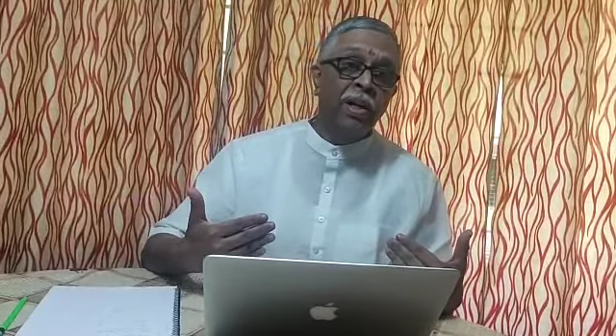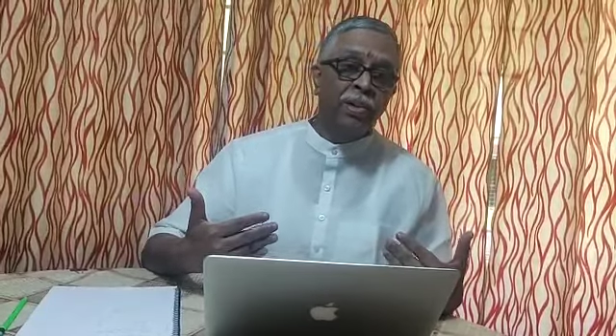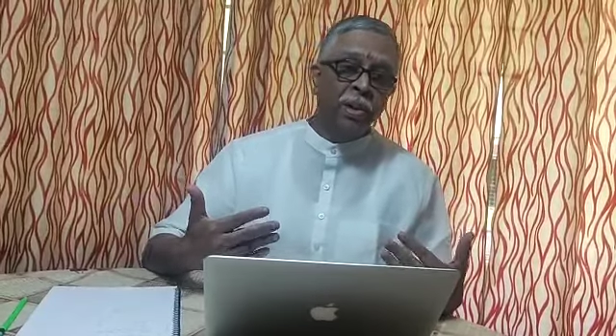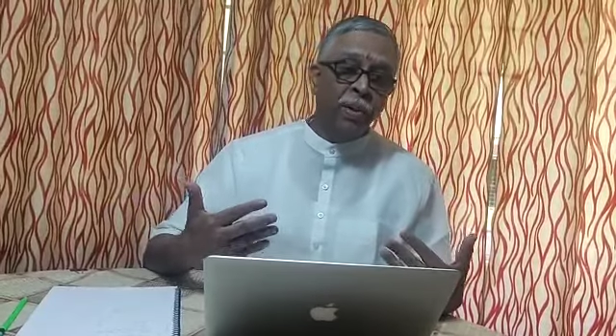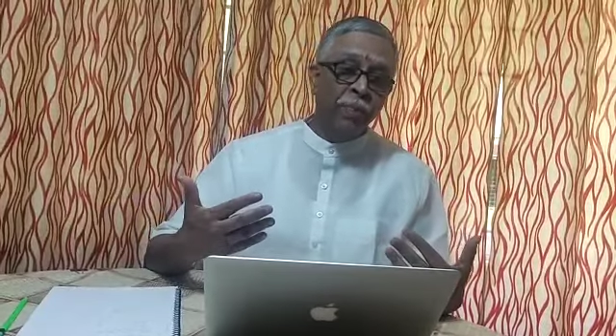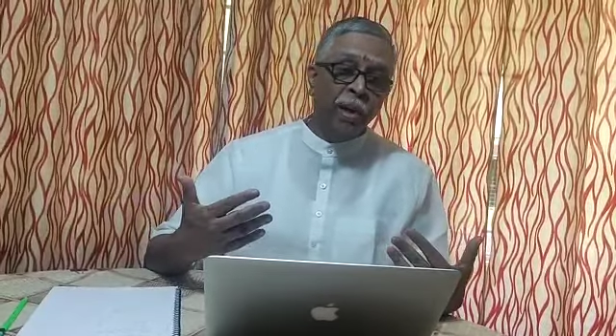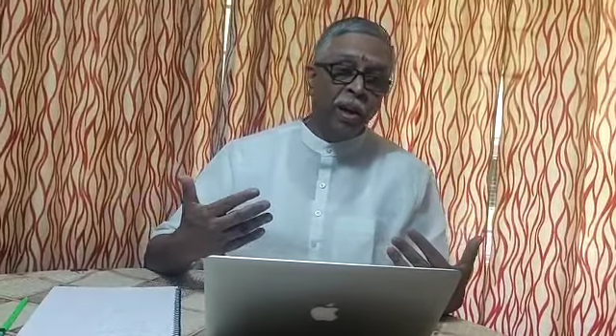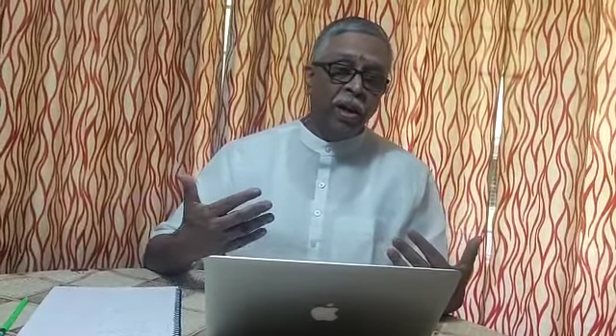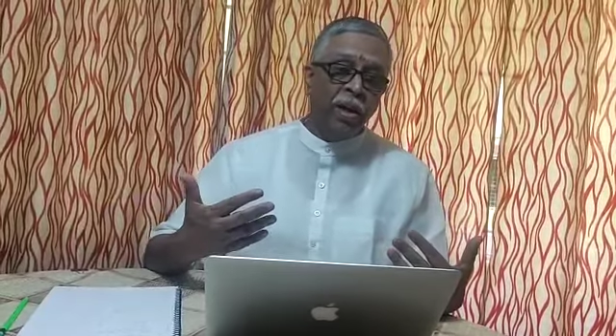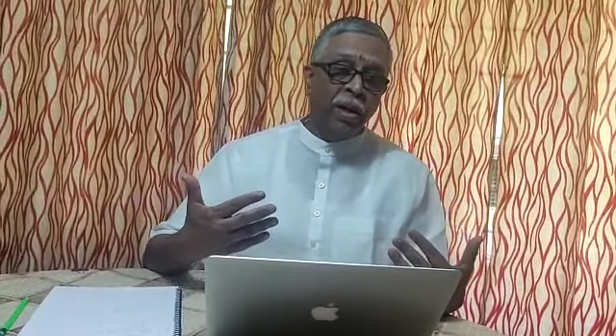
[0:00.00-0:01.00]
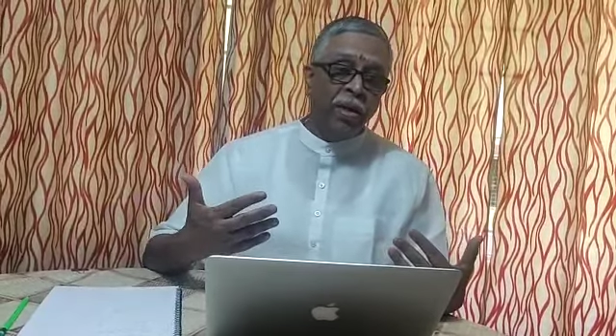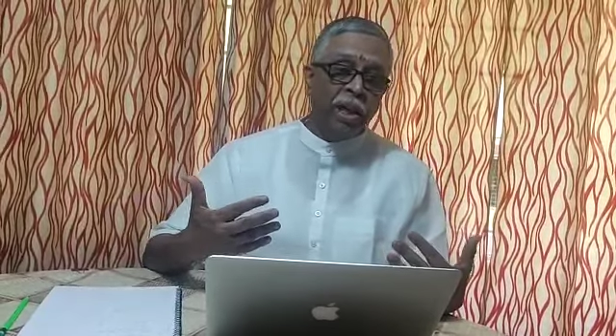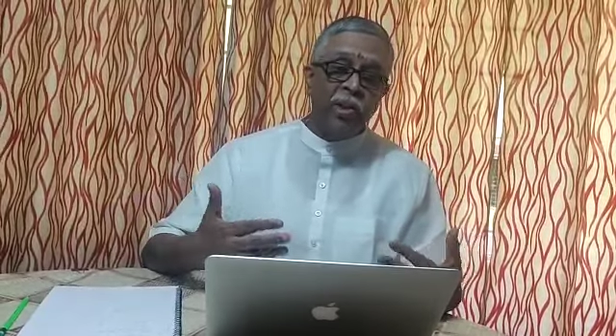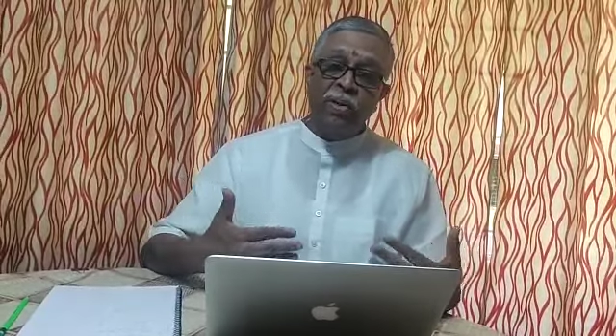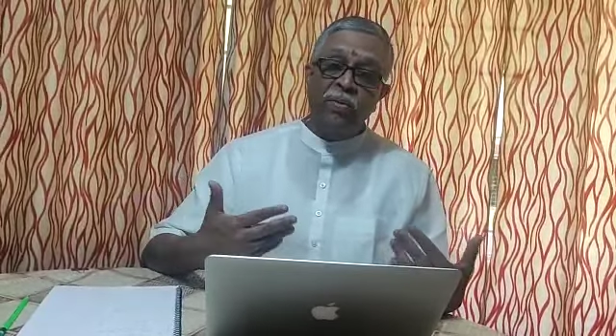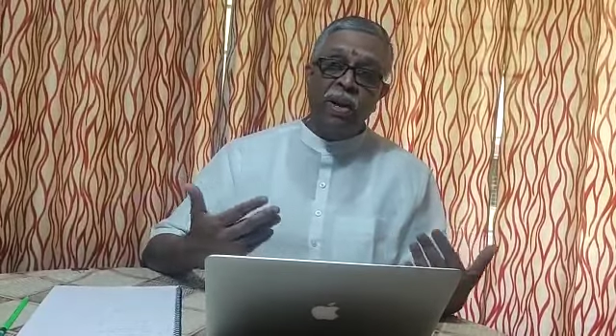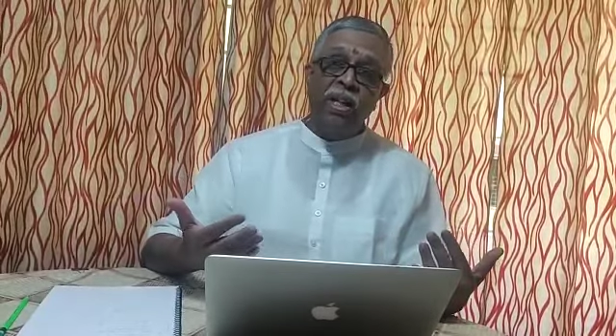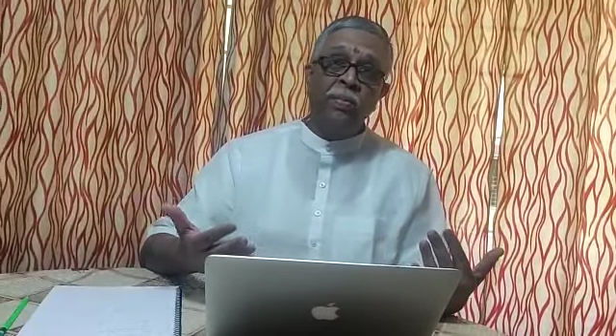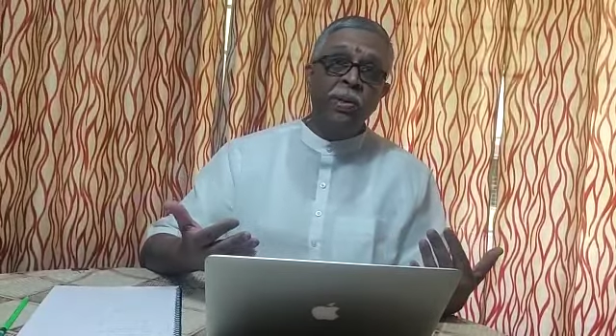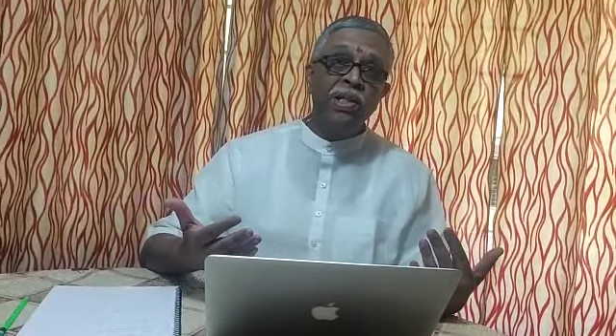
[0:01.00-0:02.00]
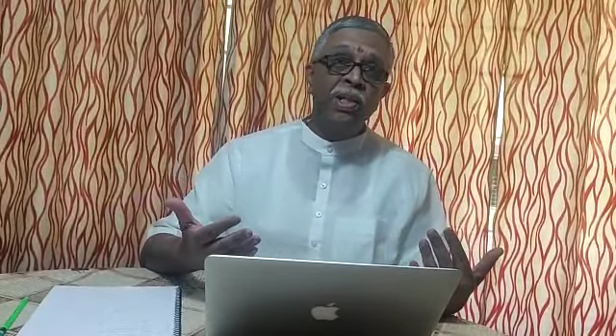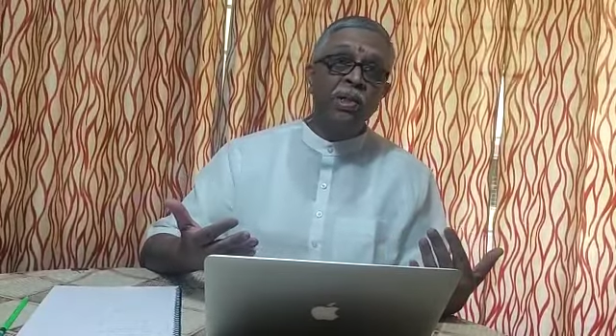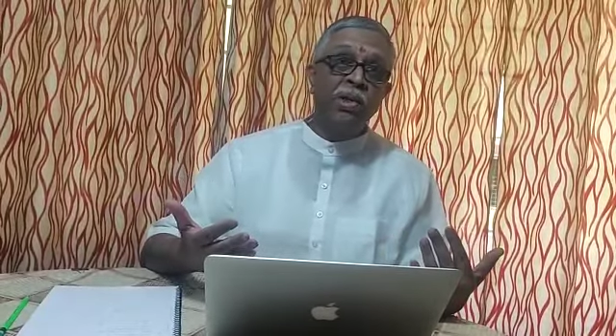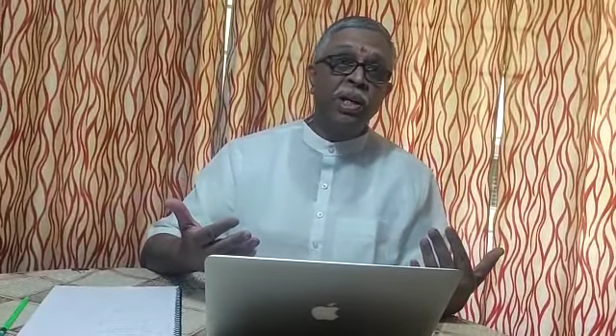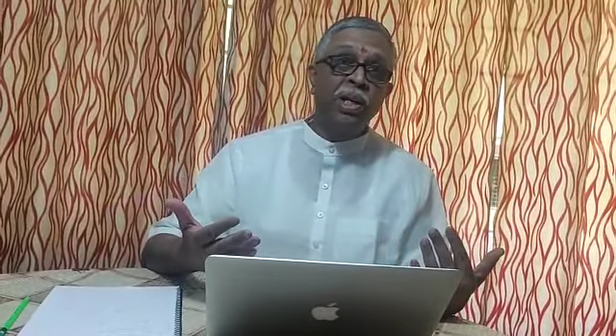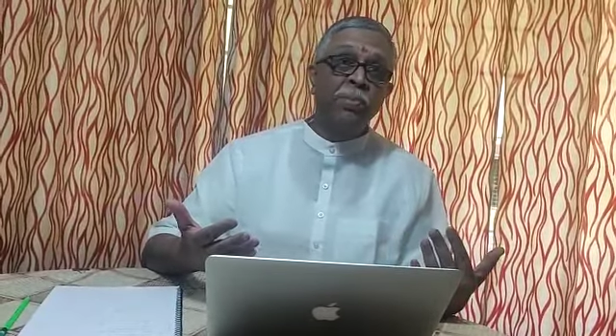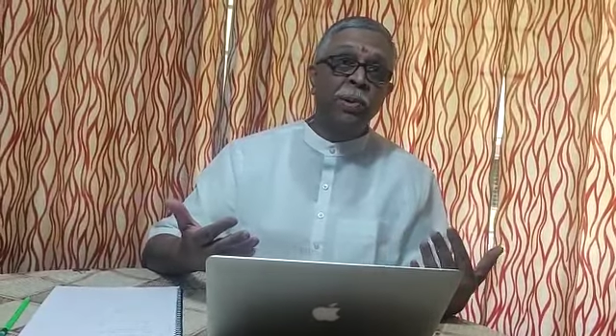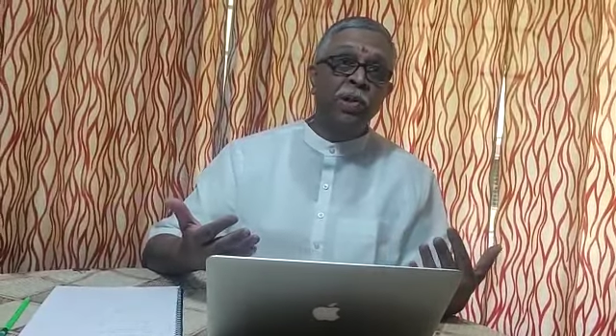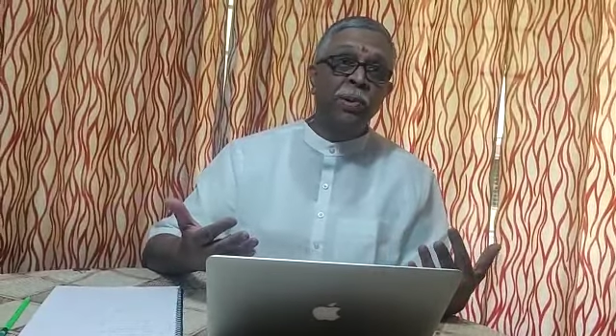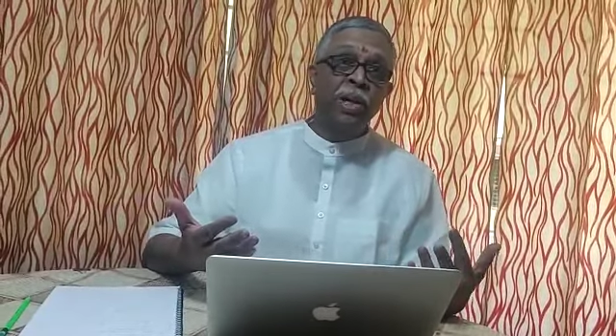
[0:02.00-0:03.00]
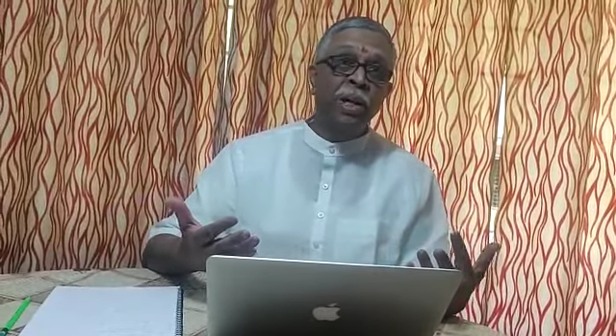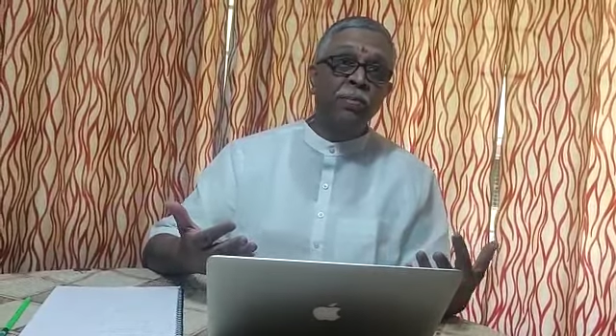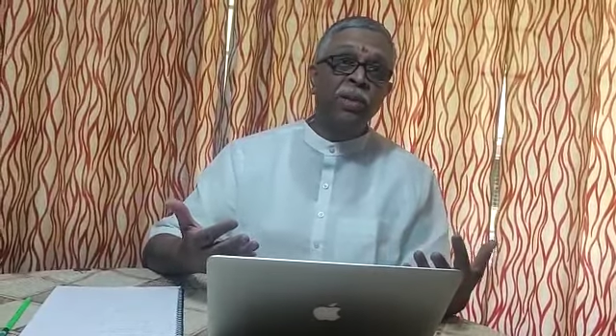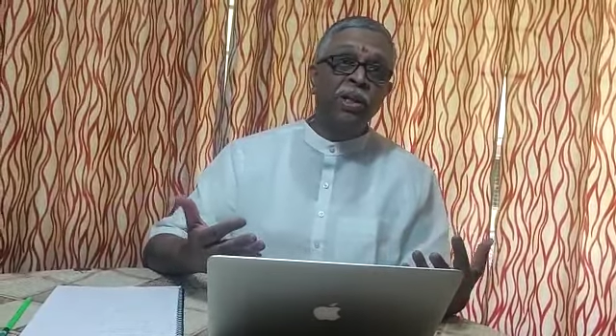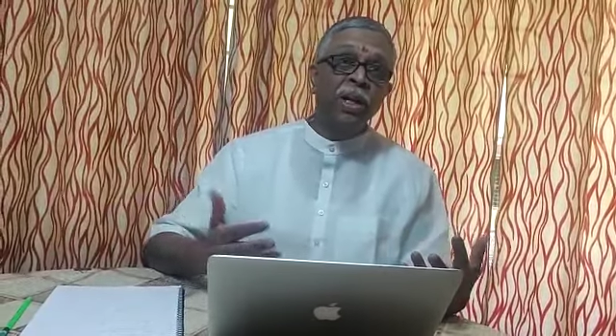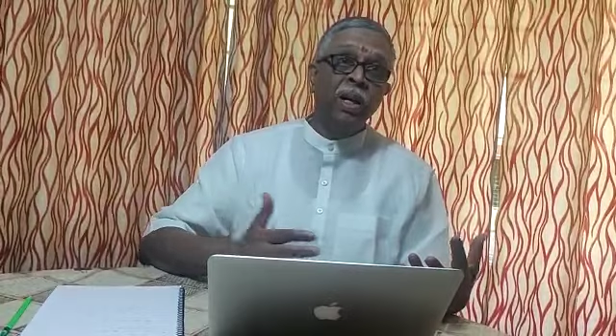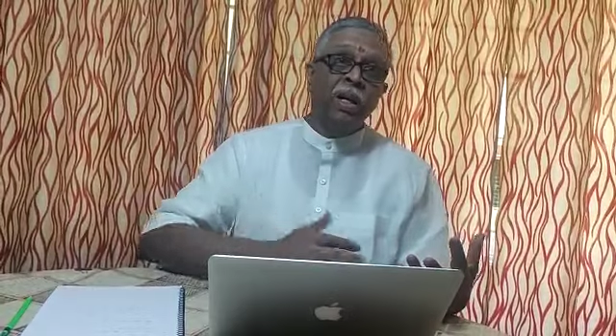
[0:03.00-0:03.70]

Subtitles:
So that's from where the personal social responsibility comes in.